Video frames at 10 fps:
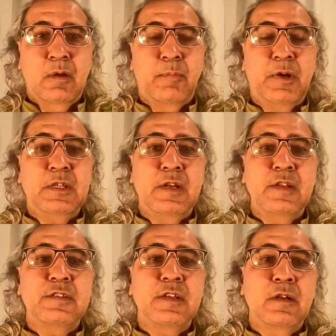But the
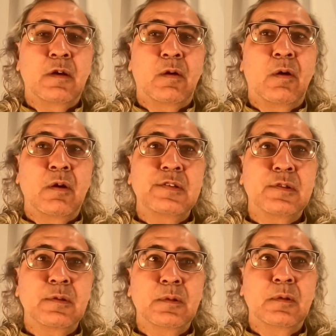reason
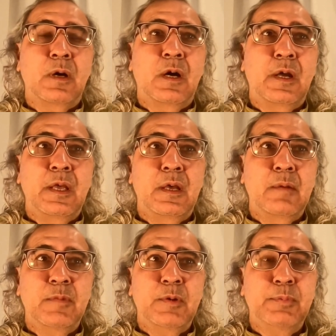also I
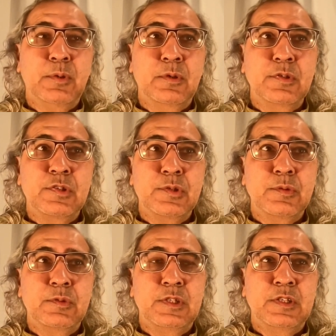am opposed
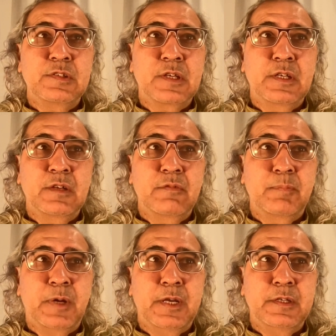to these kind of
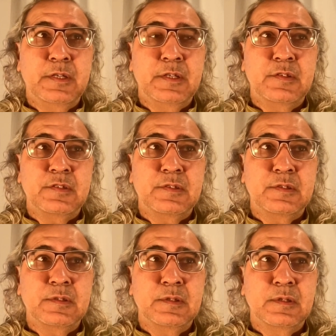
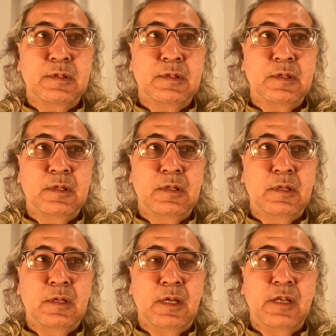binaries
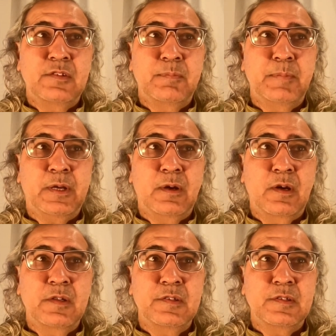is
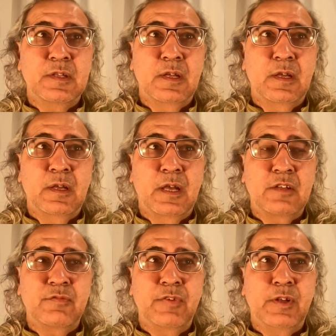because,
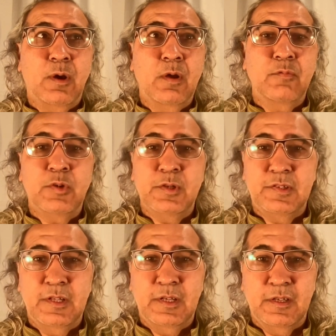as Fanon would
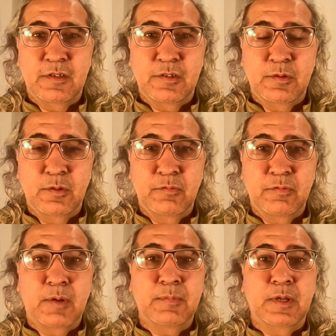say it, you know,
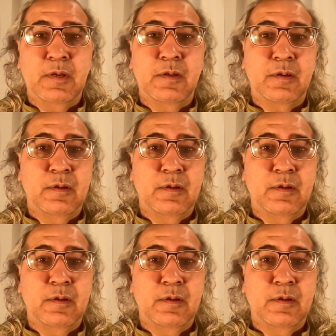from the